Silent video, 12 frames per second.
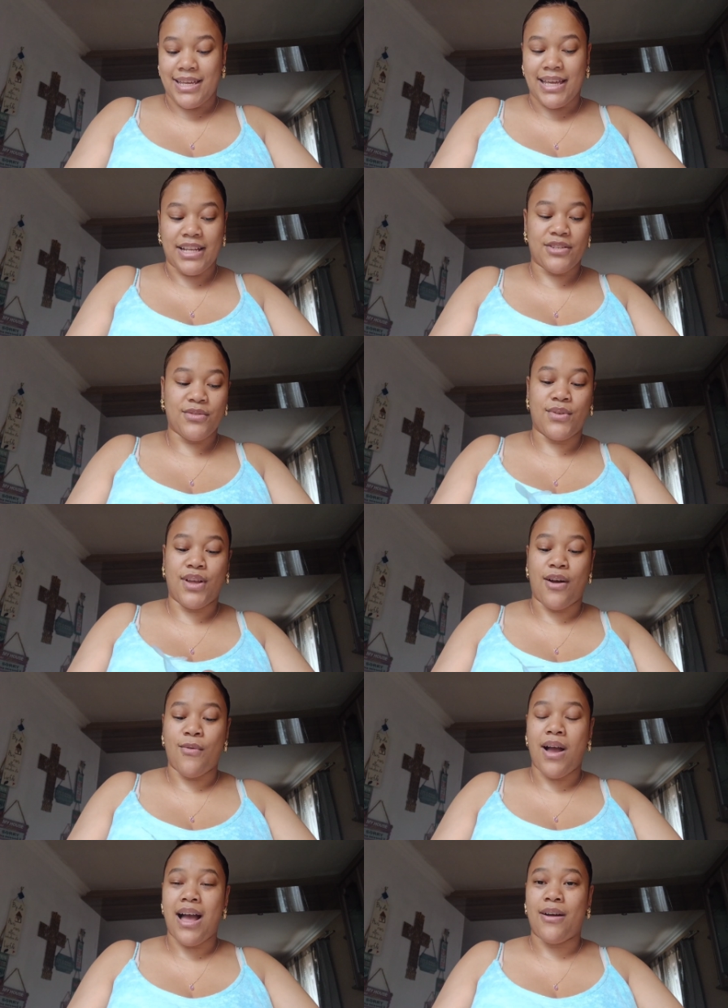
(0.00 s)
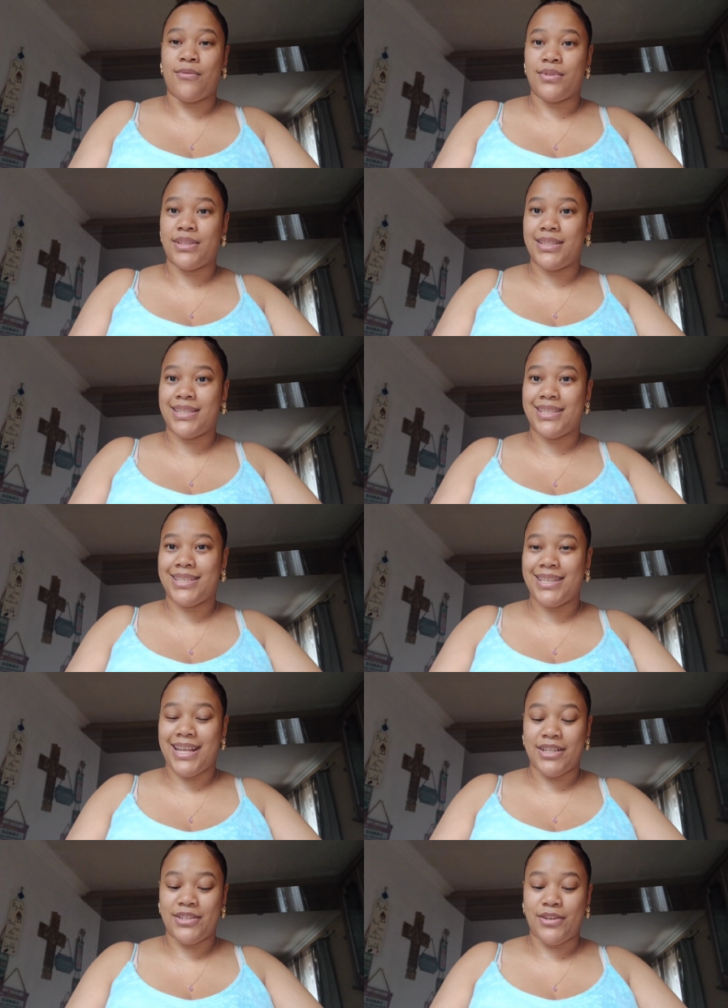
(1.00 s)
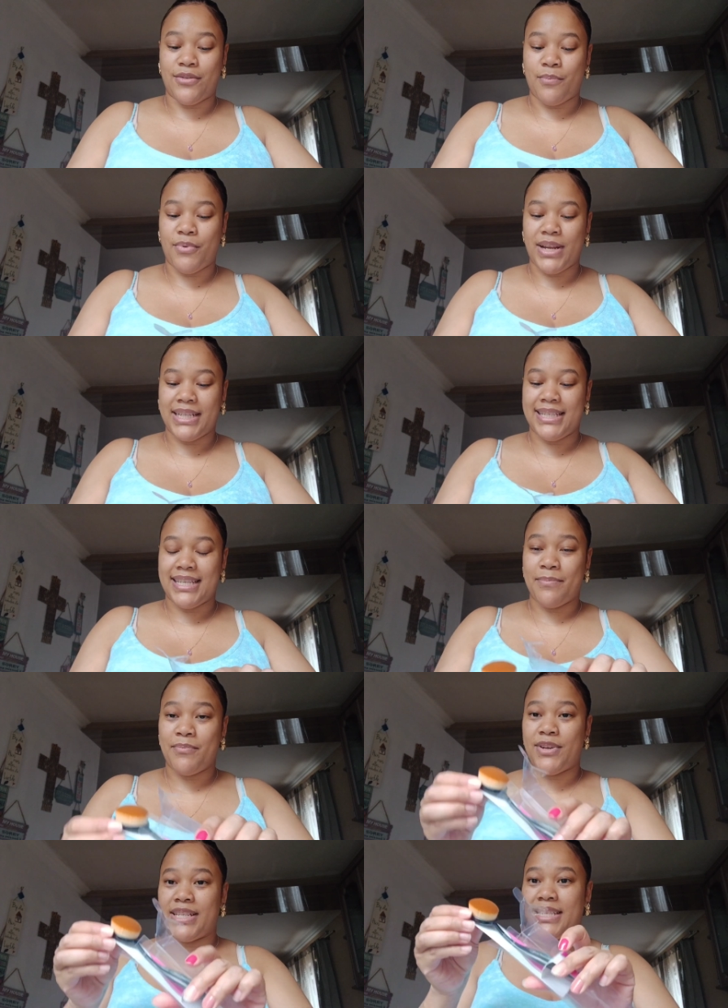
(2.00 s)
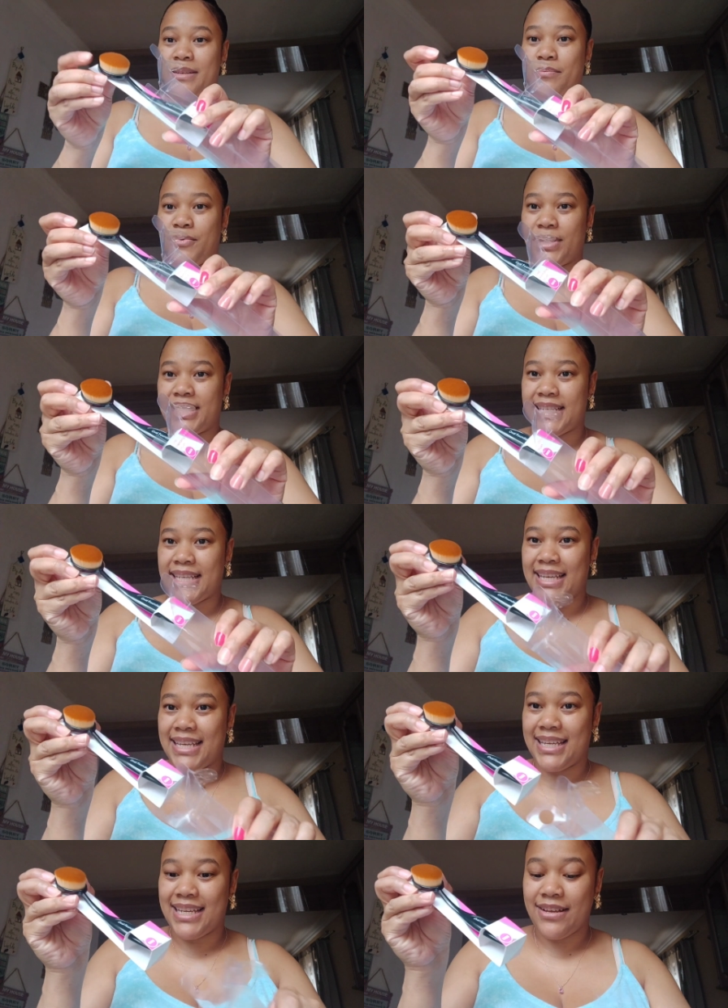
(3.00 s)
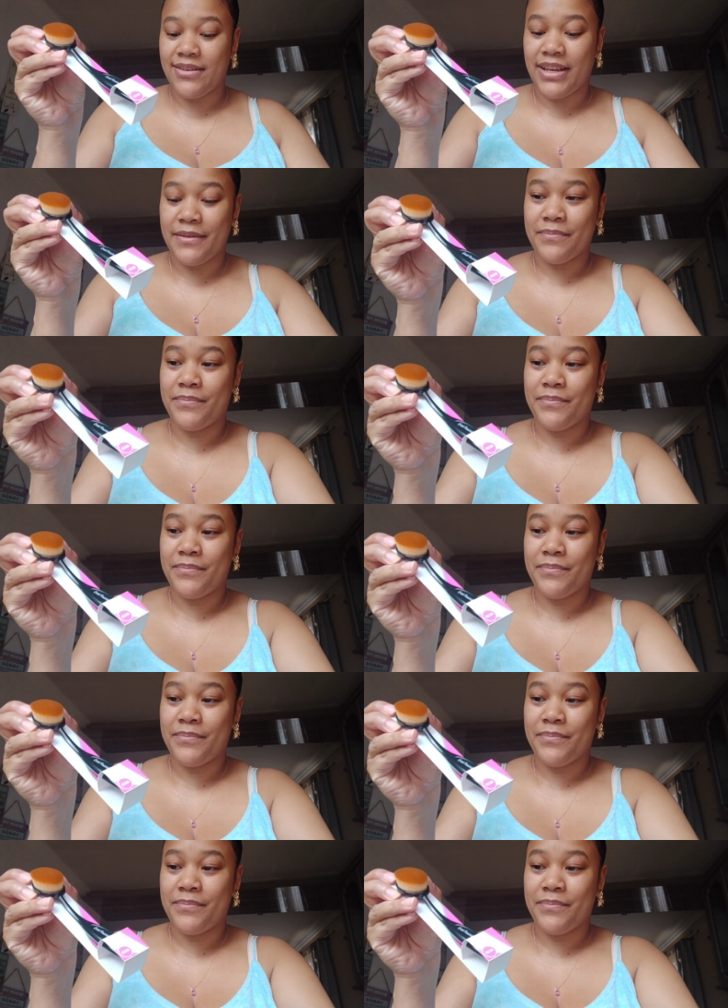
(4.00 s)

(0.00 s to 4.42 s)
and to go out and to look pretty pretty pretty okay